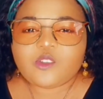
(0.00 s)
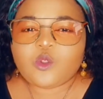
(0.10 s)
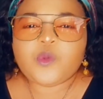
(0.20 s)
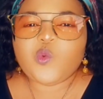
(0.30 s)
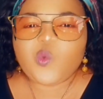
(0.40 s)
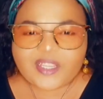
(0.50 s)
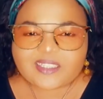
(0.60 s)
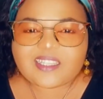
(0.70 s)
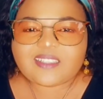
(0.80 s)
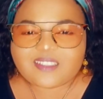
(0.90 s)
to be
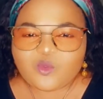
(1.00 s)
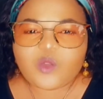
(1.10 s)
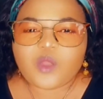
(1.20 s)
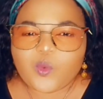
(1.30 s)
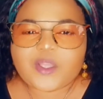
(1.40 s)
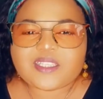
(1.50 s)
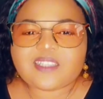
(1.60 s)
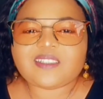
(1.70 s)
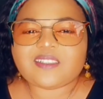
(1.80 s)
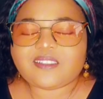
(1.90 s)
wasted the way we're
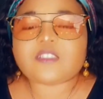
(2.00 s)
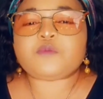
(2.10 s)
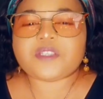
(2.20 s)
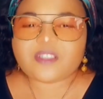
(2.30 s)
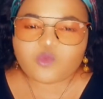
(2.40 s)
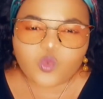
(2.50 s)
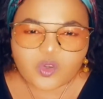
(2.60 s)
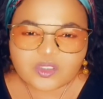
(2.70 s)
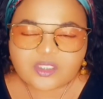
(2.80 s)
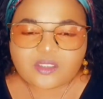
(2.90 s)
wasting it in this present world.